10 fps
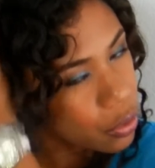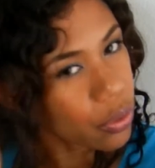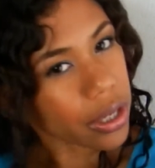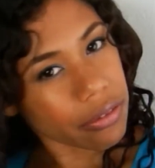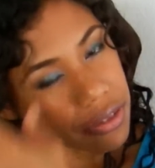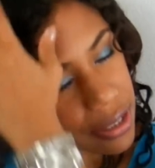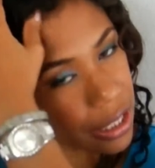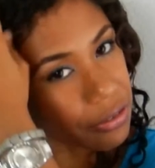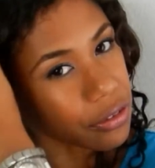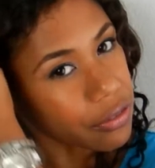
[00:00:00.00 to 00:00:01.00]
whatever's
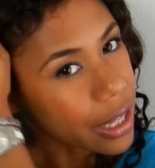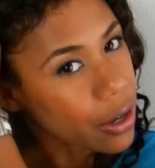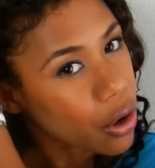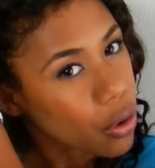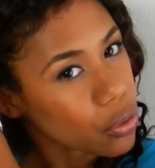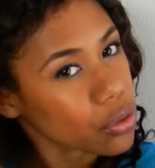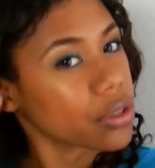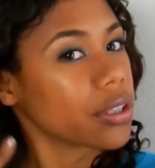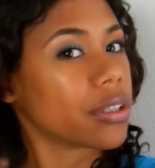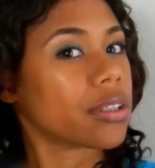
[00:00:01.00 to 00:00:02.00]
left of that
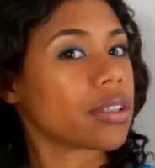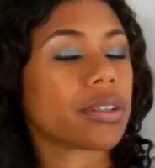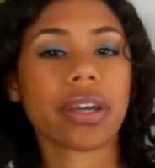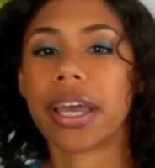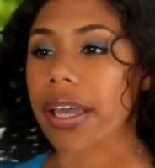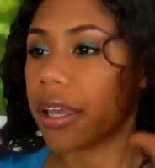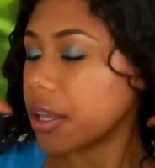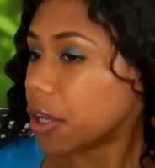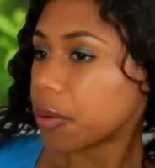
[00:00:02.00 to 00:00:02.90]
hold, okay?